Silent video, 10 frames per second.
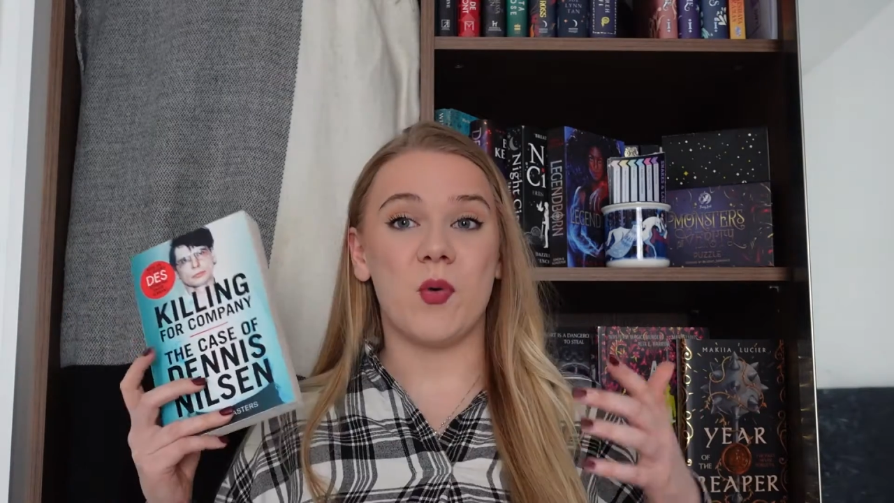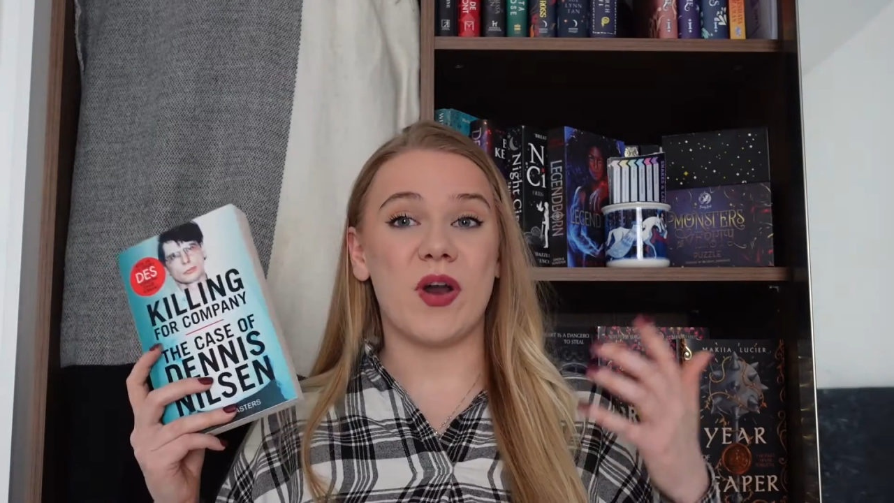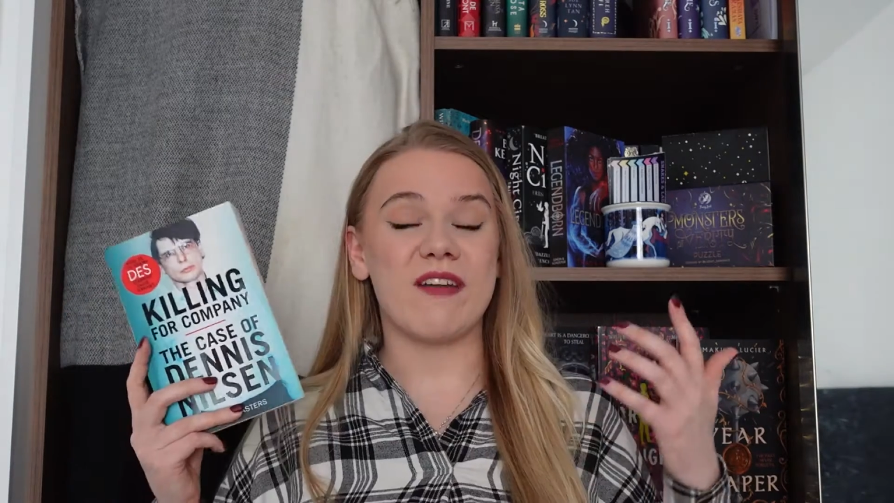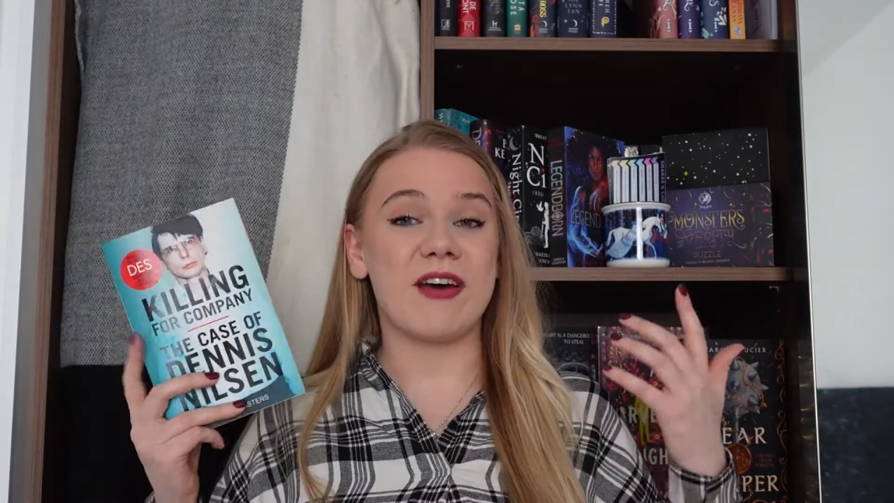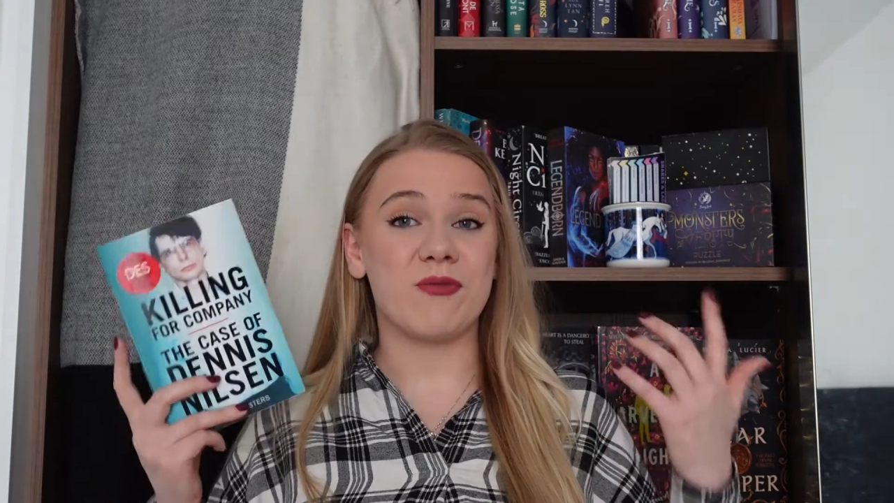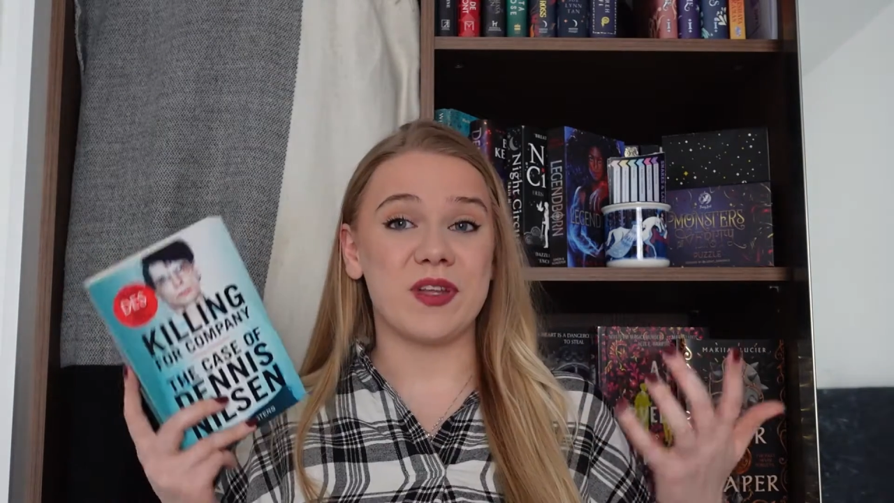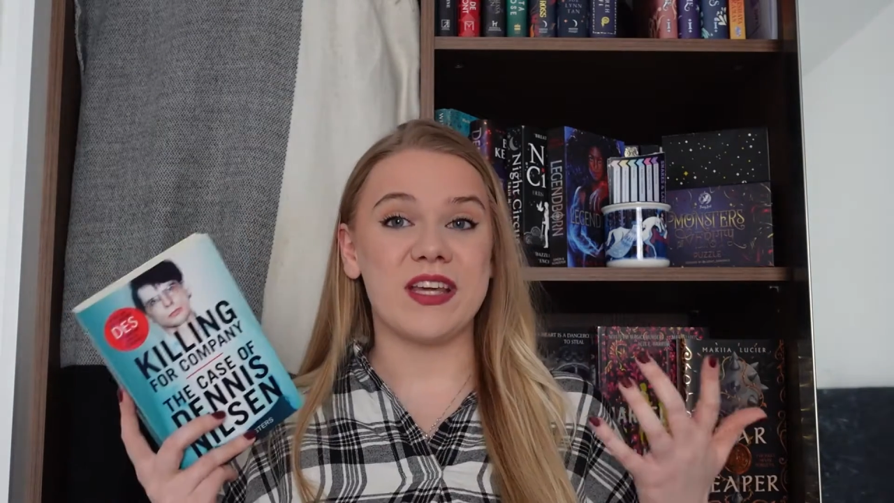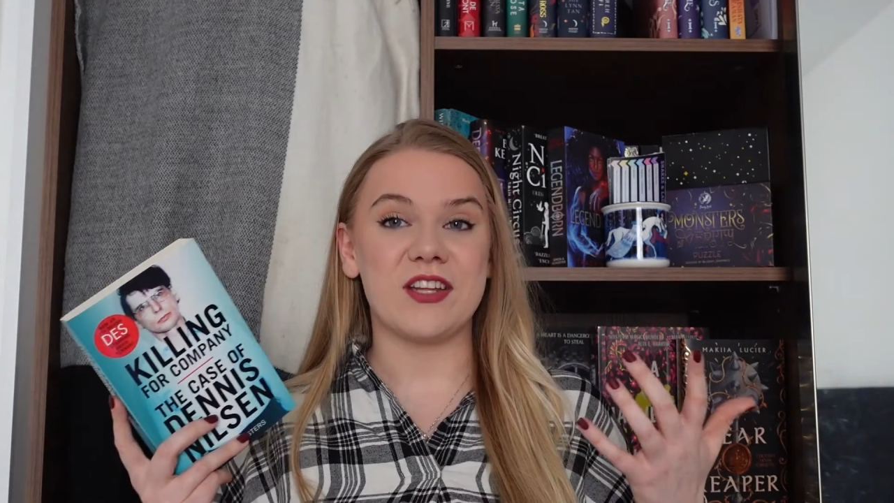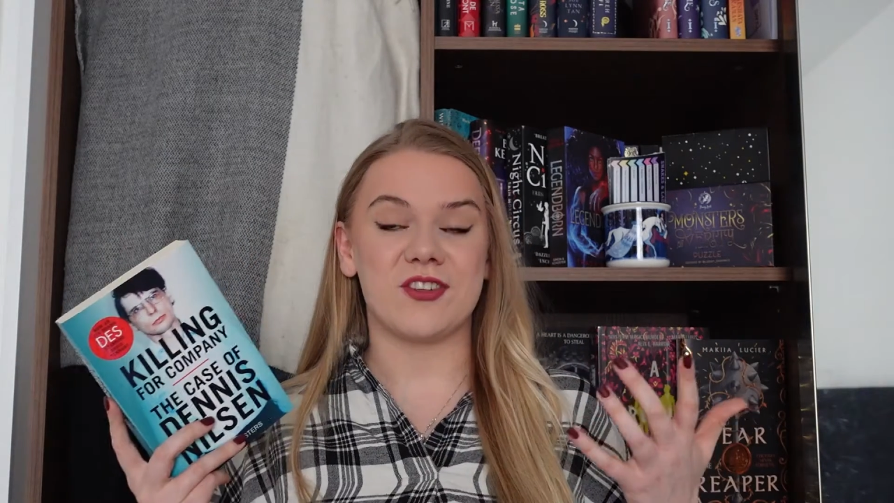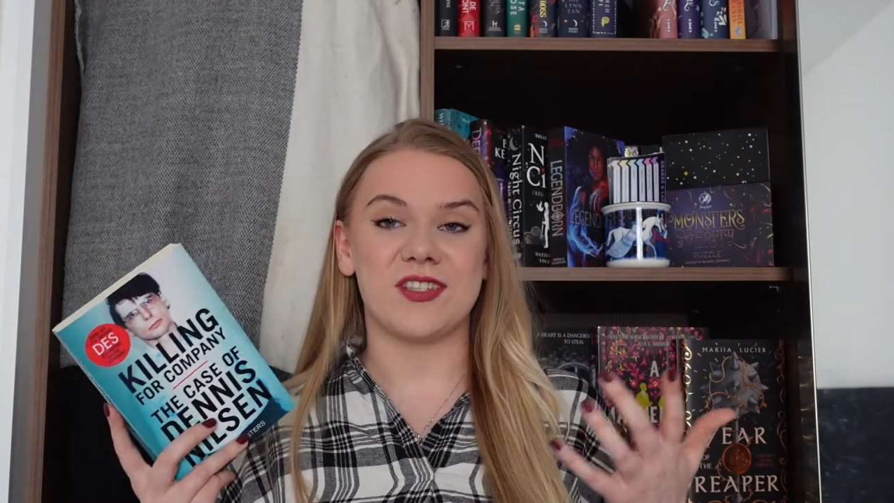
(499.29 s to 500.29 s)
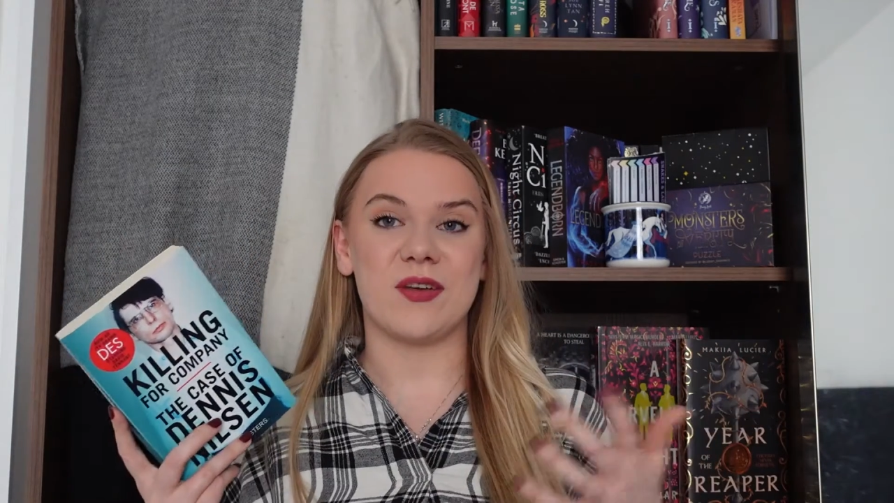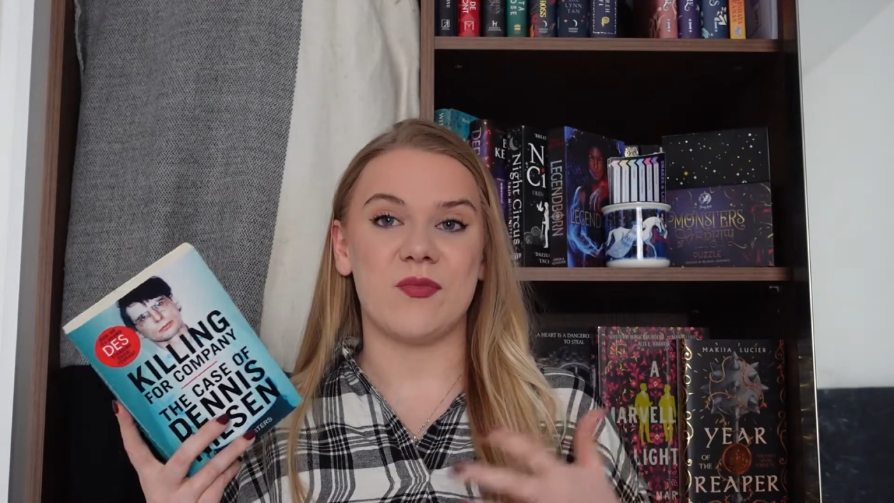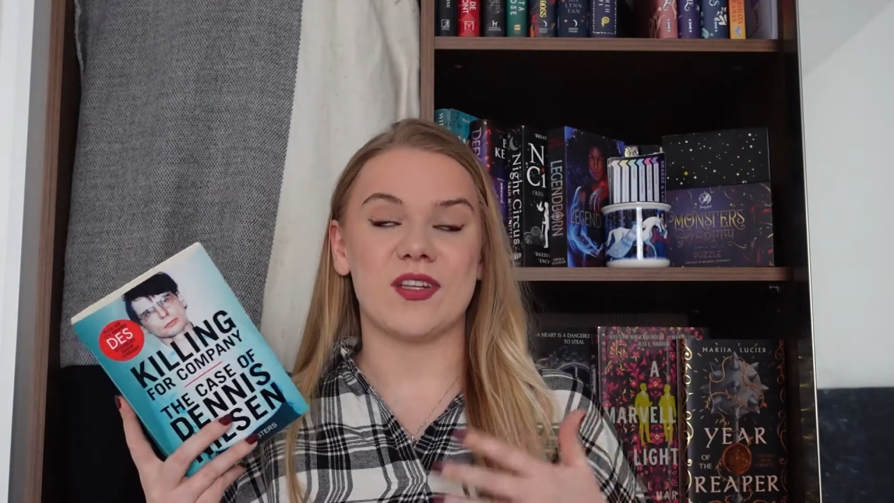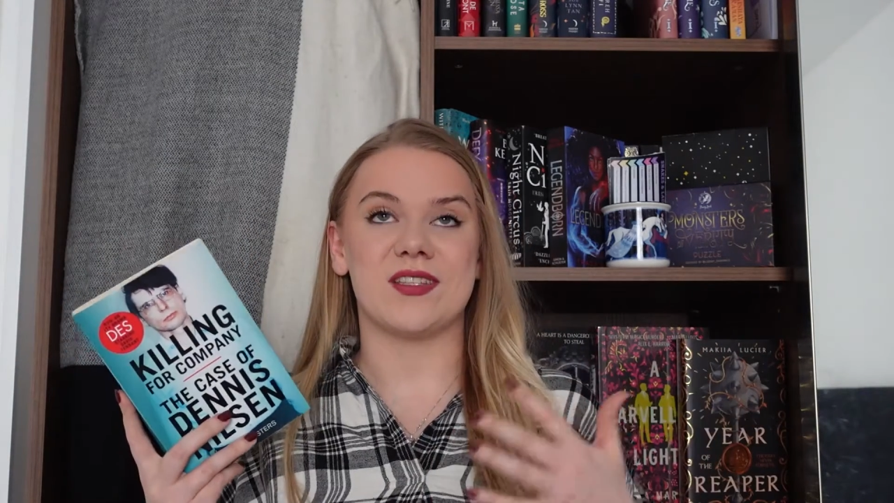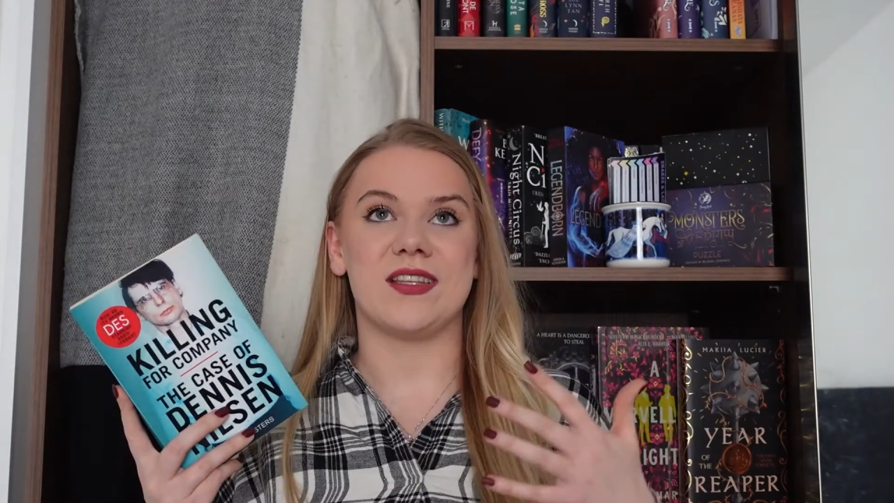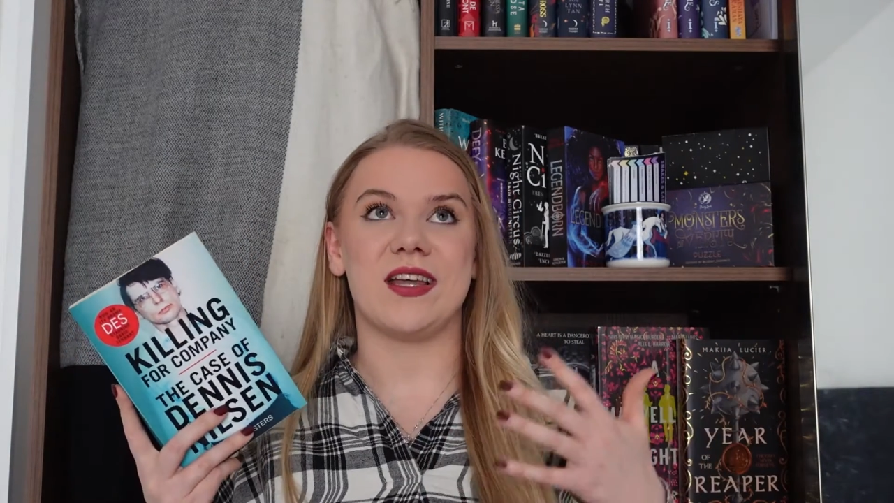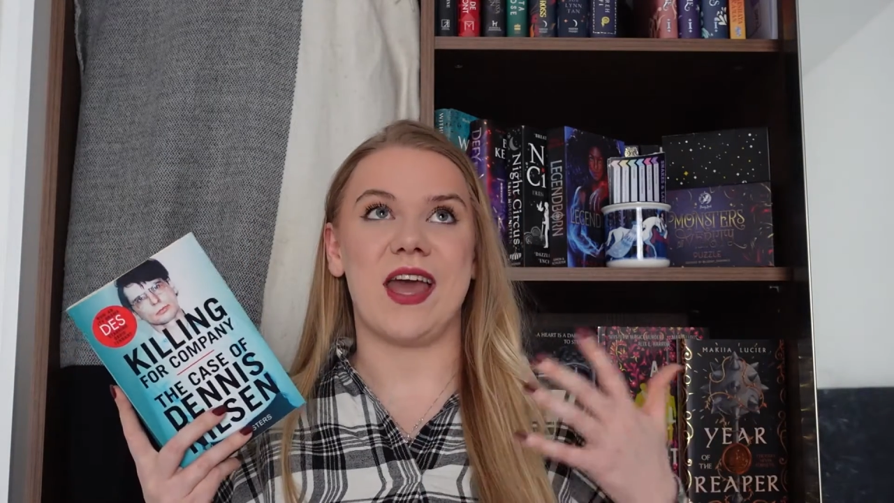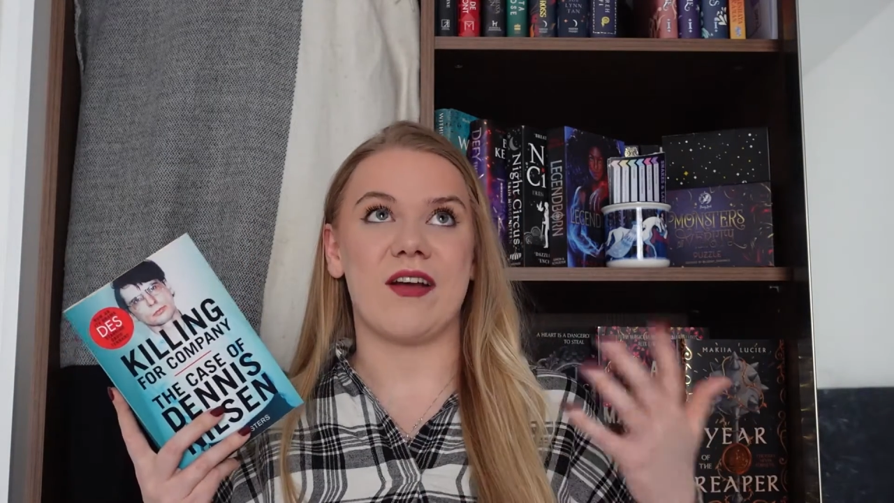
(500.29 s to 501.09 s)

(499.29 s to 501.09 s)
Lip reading: But what I found really interesting was the